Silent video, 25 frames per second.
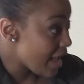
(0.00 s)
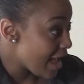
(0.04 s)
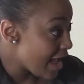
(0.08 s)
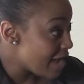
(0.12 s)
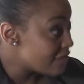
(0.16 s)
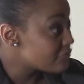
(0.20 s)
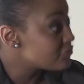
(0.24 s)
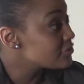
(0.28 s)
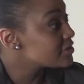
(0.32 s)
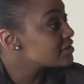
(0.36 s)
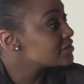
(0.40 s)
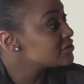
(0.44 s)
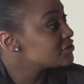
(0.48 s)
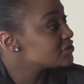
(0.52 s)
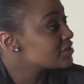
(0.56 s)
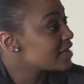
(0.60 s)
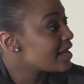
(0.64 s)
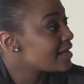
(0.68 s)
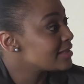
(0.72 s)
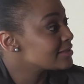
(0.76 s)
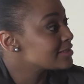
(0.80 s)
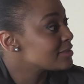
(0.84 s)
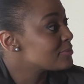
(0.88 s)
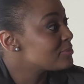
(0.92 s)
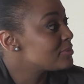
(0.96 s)
African
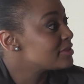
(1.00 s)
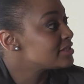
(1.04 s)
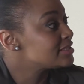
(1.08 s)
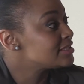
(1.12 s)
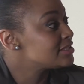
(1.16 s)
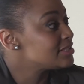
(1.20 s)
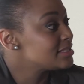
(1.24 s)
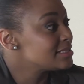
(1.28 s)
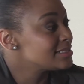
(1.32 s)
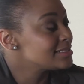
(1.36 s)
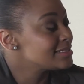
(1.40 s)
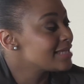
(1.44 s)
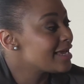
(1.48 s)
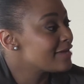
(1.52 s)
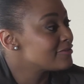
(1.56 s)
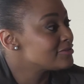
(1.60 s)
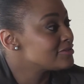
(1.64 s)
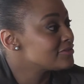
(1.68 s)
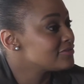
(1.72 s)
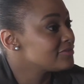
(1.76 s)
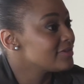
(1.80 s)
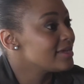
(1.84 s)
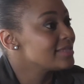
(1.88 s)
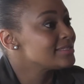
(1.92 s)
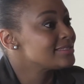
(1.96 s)
child. Yeah. But she didn't have
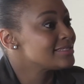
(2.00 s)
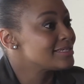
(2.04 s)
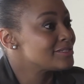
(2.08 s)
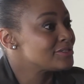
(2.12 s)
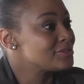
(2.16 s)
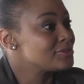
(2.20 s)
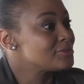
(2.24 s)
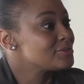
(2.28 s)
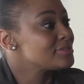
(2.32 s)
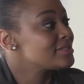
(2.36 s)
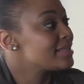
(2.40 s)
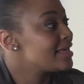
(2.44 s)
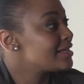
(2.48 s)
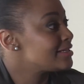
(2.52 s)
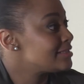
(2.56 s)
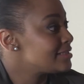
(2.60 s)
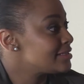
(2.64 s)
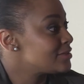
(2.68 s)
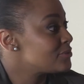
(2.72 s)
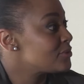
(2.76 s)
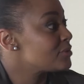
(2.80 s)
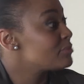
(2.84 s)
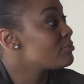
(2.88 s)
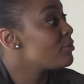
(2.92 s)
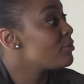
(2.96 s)
to face issues that deal with